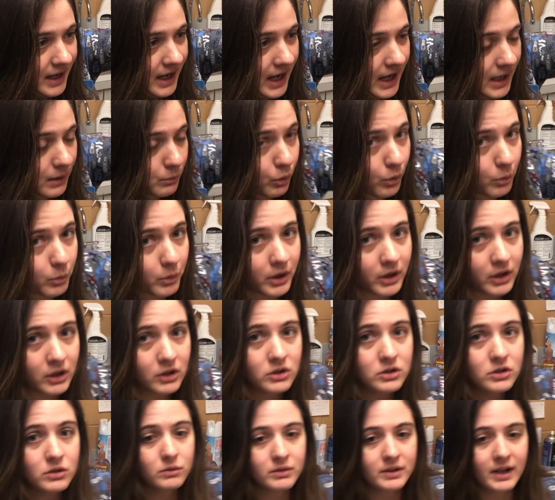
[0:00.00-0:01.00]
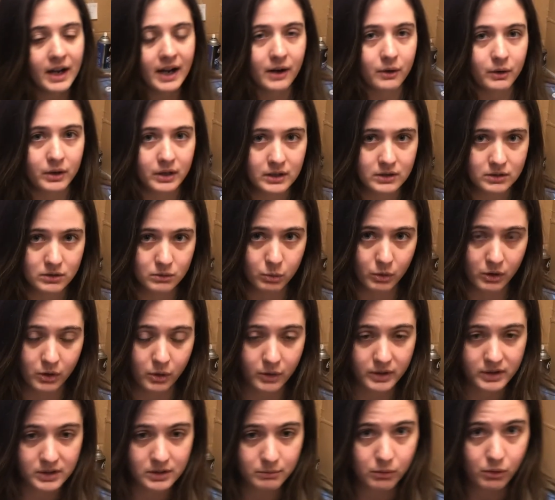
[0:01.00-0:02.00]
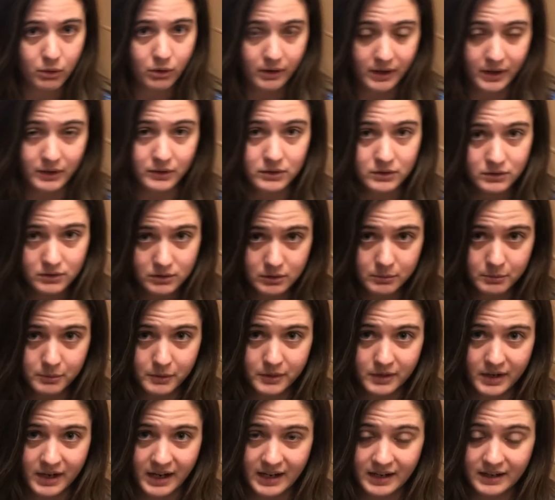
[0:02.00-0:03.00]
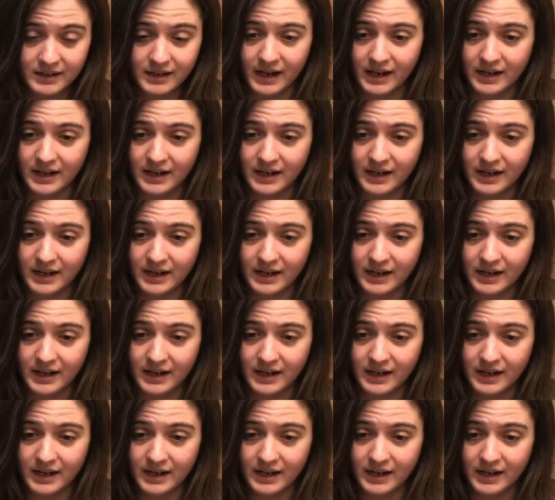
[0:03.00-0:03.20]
And what we're going to do now is we're going to pour out the supernatant,